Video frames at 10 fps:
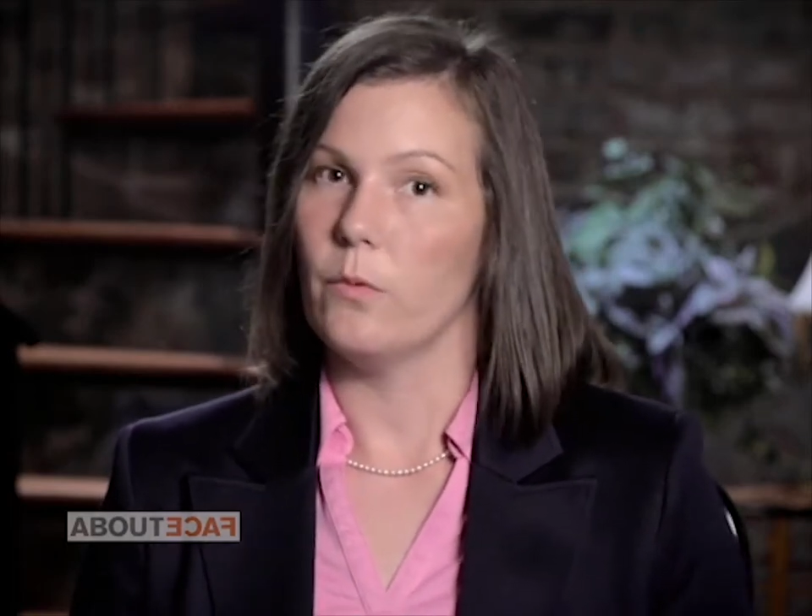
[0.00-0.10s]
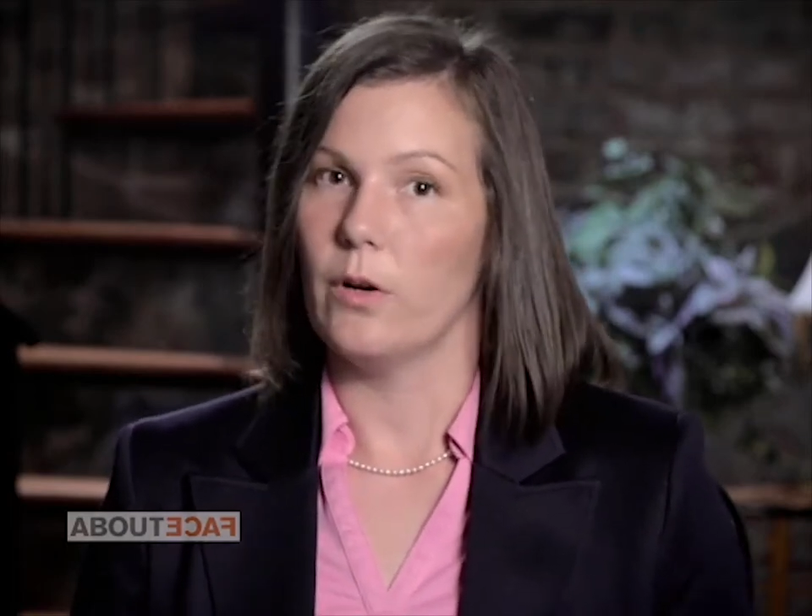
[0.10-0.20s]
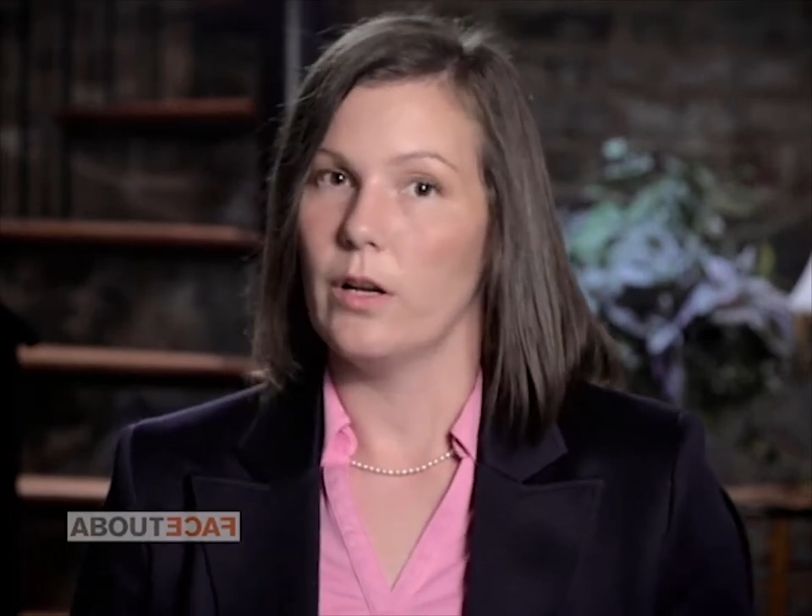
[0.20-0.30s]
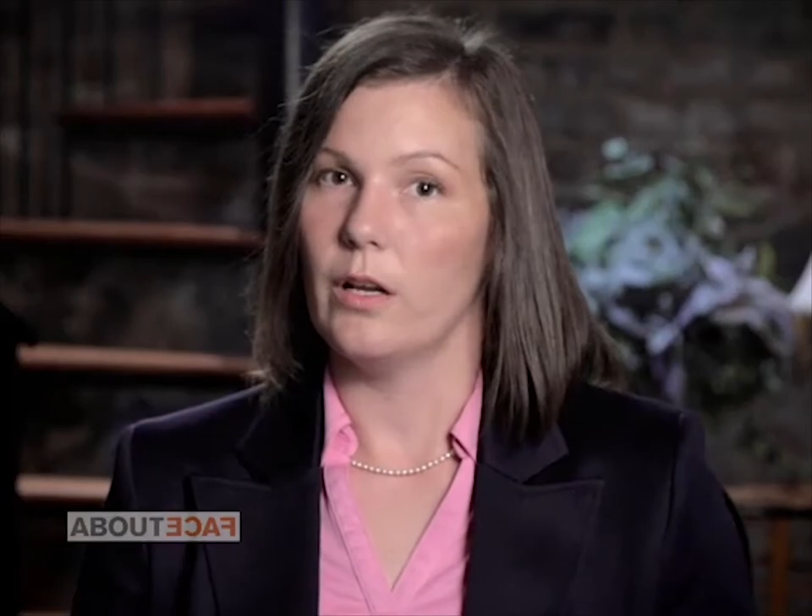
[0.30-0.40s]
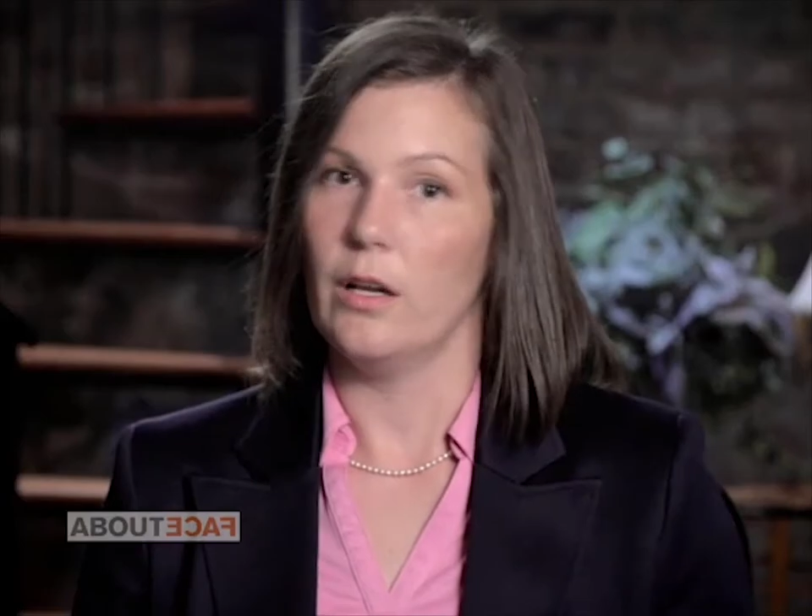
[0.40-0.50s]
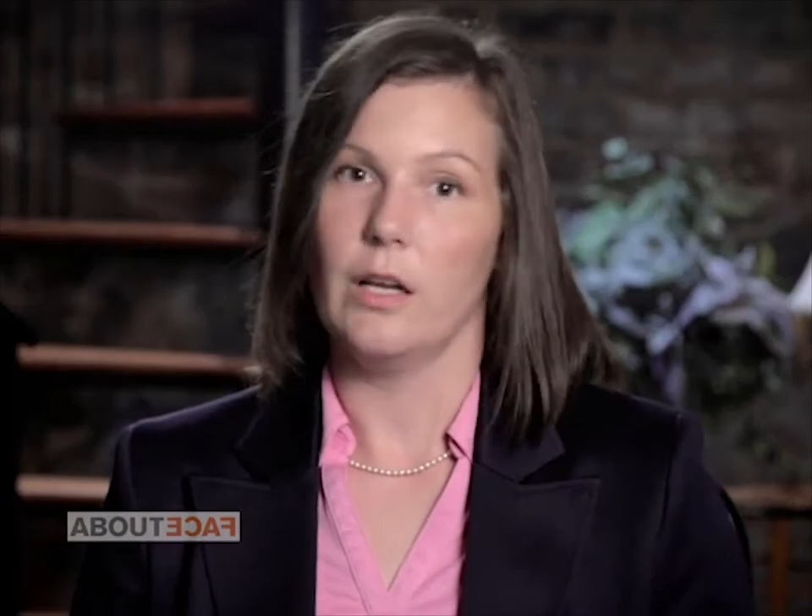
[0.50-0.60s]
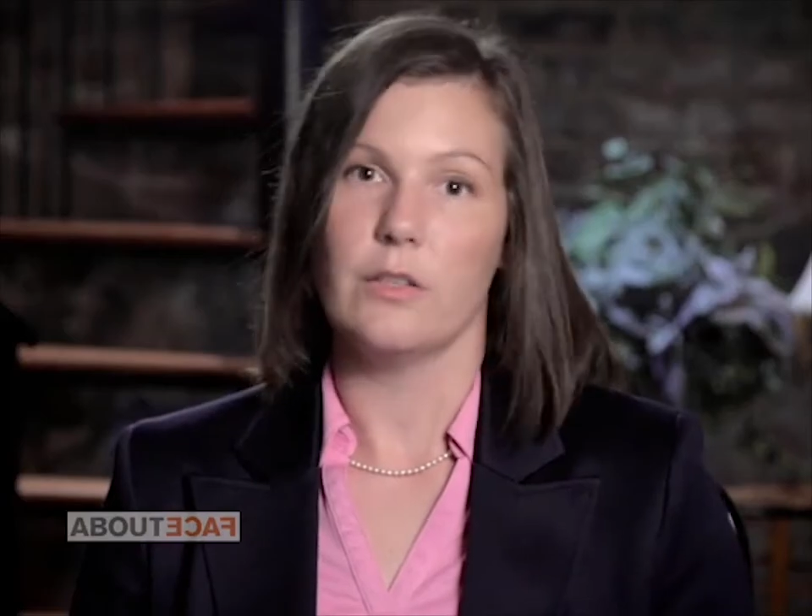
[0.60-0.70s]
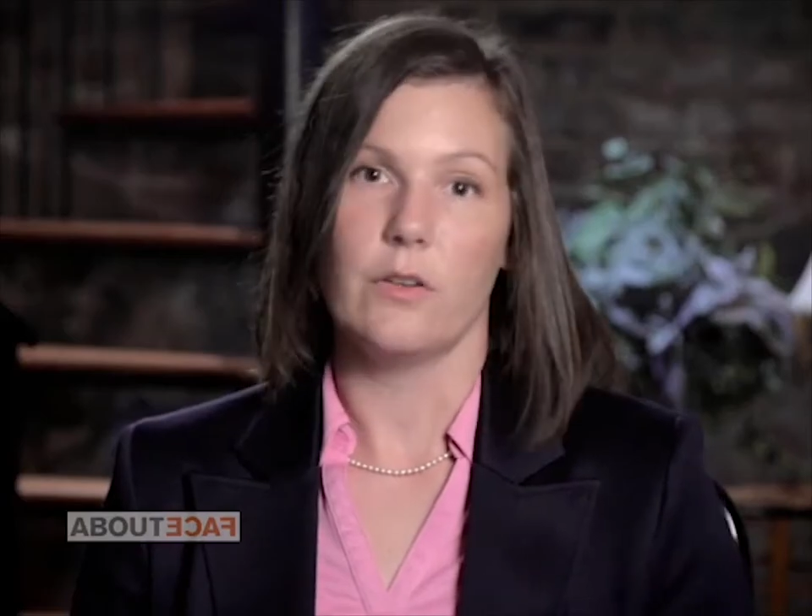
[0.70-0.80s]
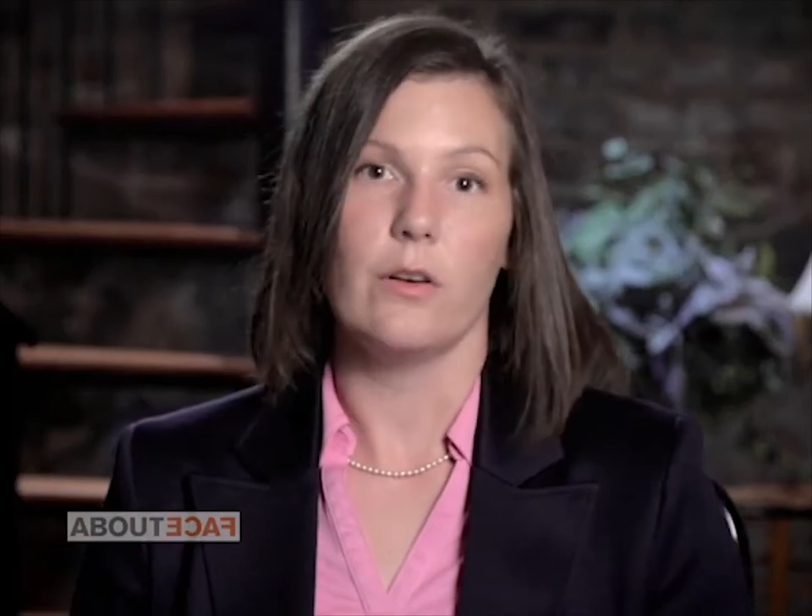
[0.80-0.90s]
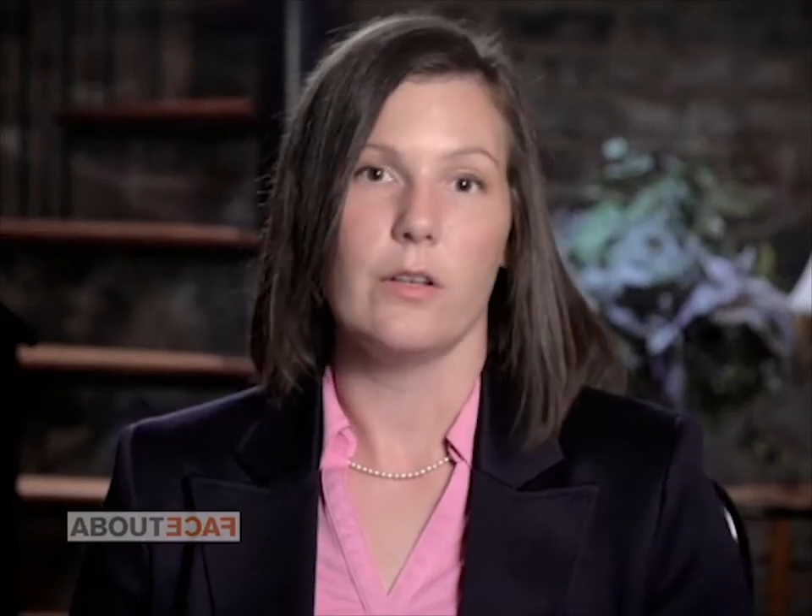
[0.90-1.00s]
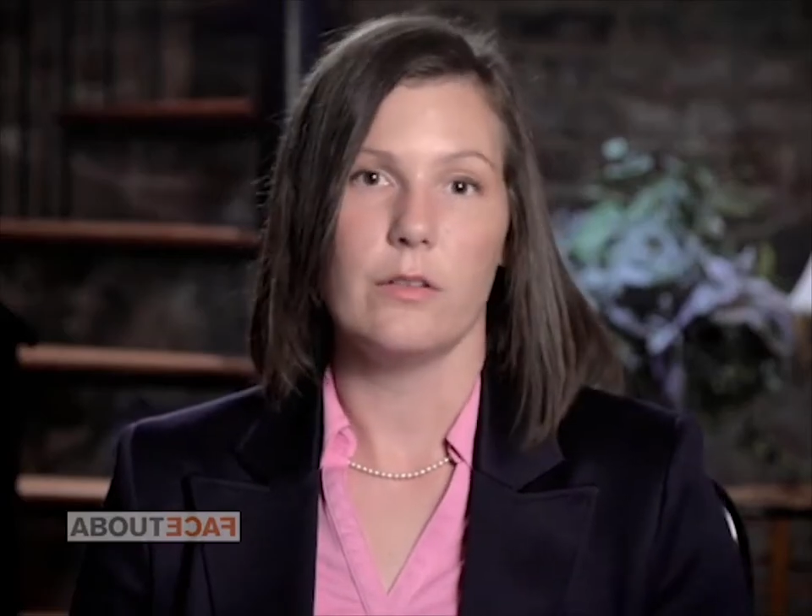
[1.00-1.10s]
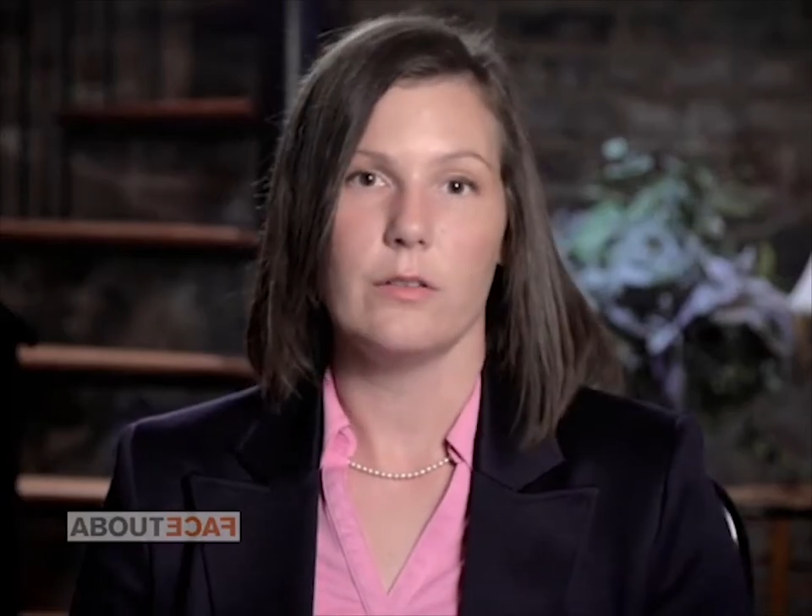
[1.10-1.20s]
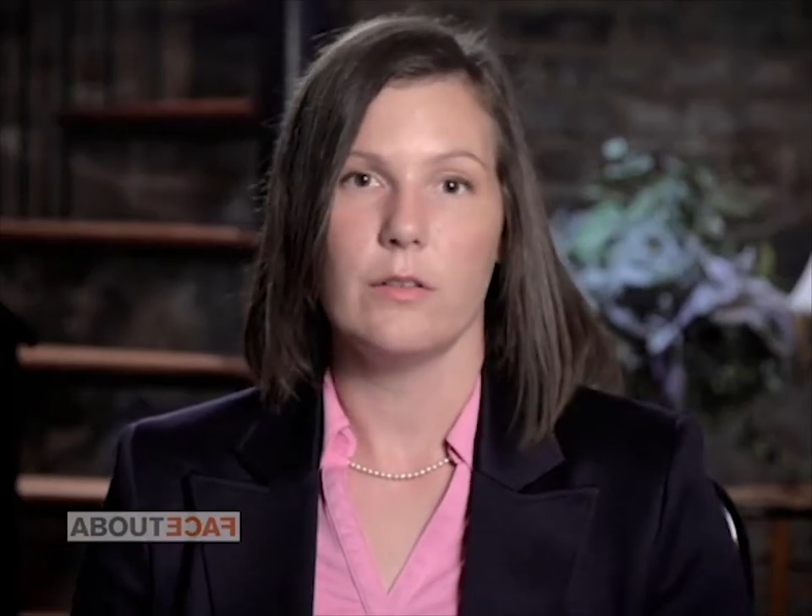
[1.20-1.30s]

where I started.